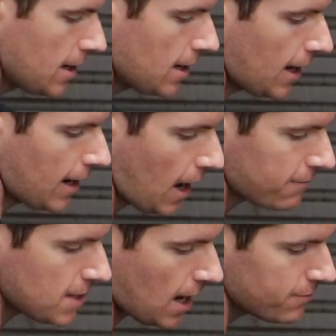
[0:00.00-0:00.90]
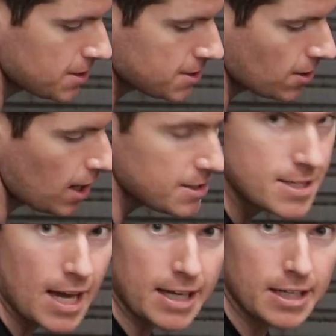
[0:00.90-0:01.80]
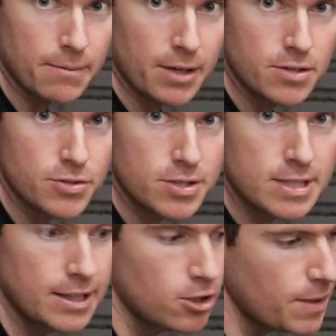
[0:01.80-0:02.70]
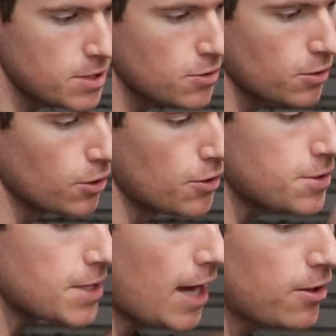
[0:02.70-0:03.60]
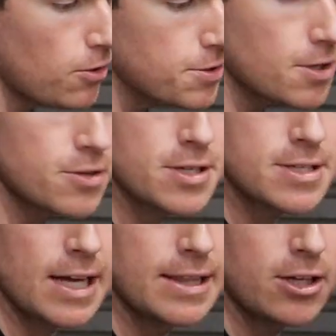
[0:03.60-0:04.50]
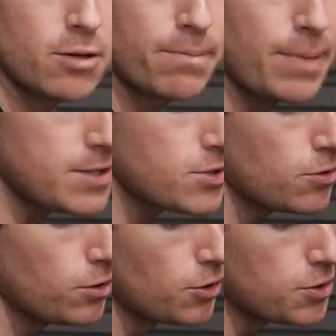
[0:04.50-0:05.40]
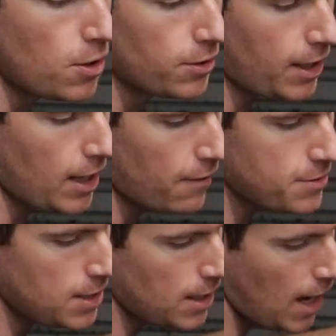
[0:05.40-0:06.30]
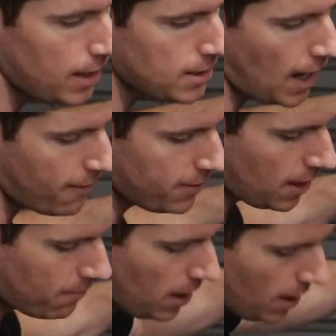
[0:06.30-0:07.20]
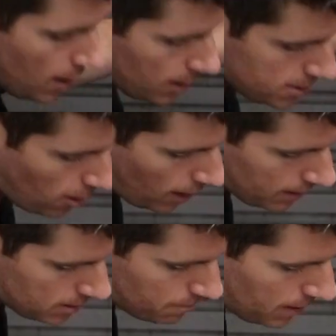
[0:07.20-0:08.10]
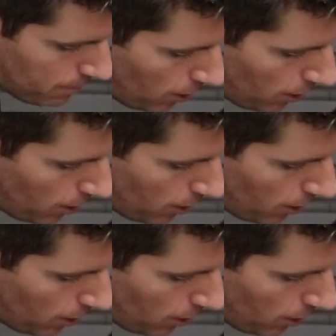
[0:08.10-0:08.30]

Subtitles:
and have to have the sides taken in because it was just a little bit too loose, and also just a little bit too loose on the cuffs here. I had to have them tightened a bit, but